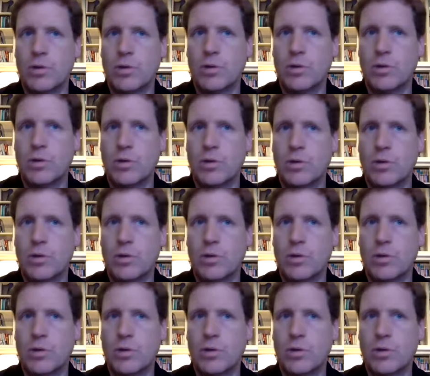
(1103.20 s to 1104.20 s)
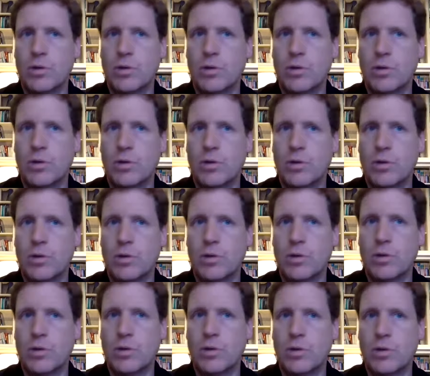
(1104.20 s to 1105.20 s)
ESV is relatively new, and
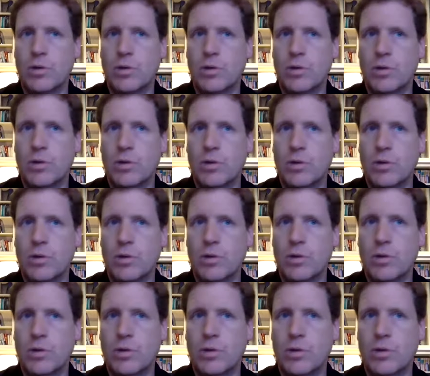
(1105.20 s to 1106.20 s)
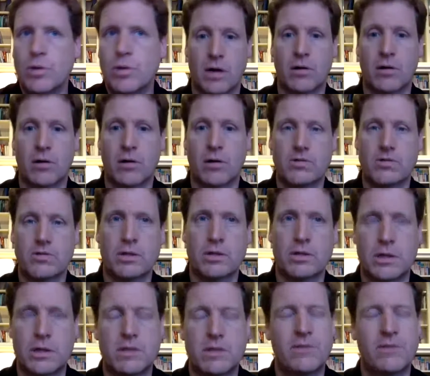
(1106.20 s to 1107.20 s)
I think it's a very solid scholarly
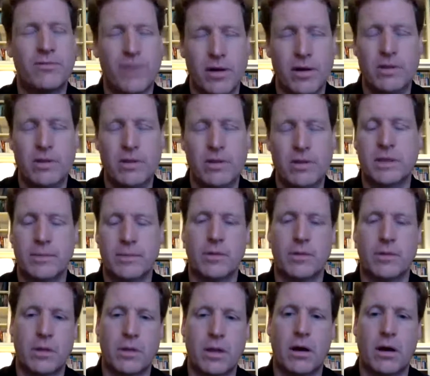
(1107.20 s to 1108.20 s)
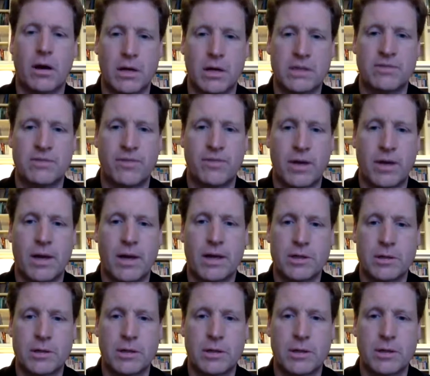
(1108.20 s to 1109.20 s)
translation, very similar to the RSV,
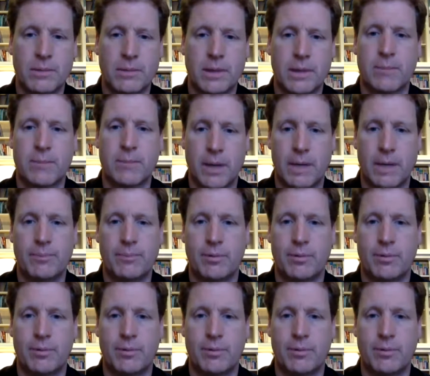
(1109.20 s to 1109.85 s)
actually, in many